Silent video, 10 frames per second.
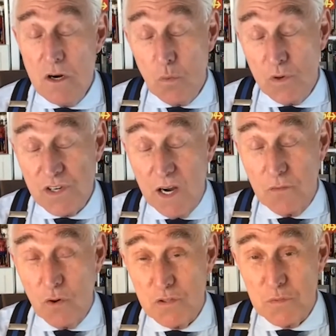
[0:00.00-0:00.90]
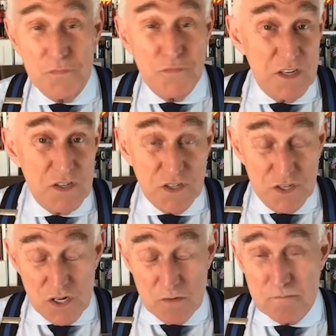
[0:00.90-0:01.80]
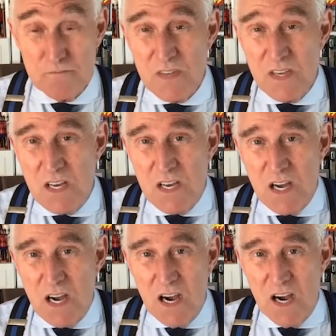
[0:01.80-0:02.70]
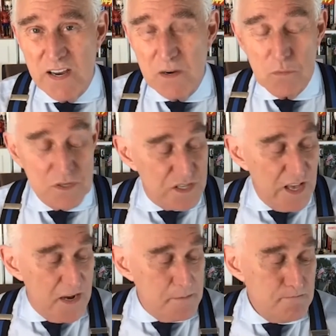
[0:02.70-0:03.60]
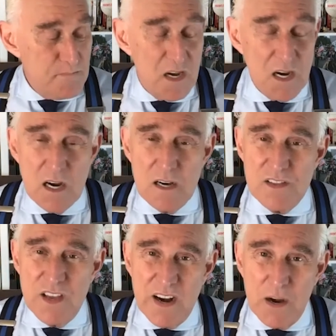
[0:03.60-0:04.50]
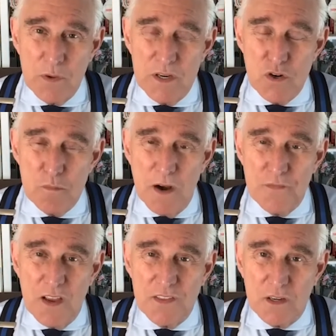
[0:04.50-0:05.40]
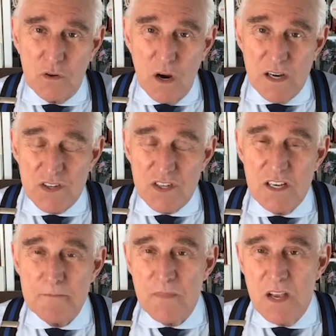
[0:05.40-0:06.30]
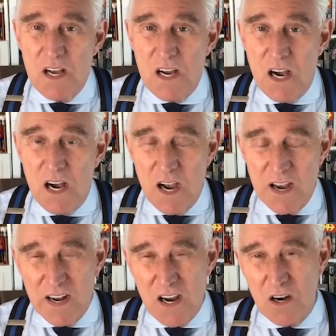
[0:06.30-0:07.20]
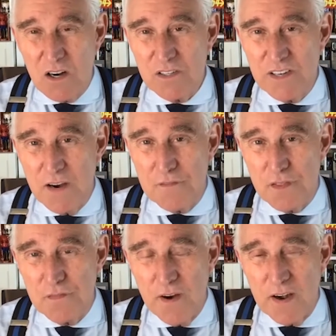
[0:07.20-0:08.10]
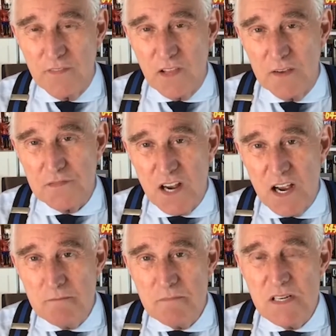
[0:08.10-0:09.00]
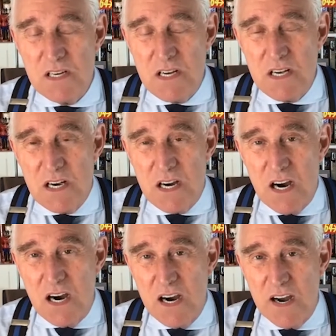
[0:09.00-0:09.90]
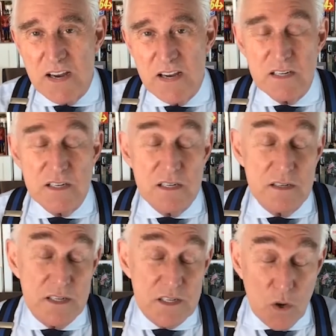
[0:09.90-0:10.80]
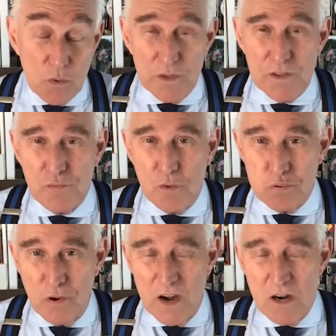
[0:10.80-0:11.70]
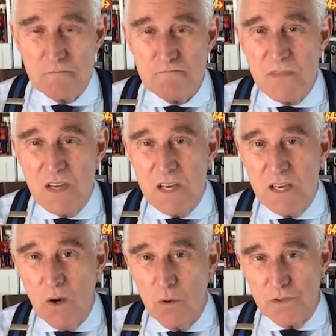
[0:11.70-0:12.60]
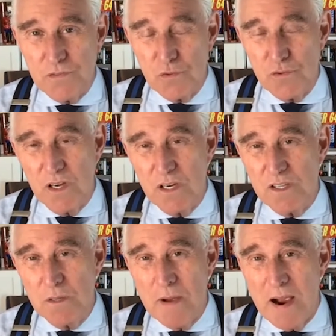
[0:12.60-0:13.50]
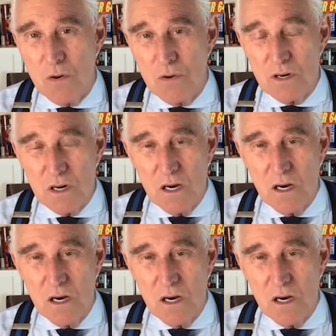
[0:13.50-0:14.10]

which I, of course, refused to do. It was then that I renewed my faith in Christ, and I hunkered down for the fight of a lifetime. And it is only through prayer, only through the power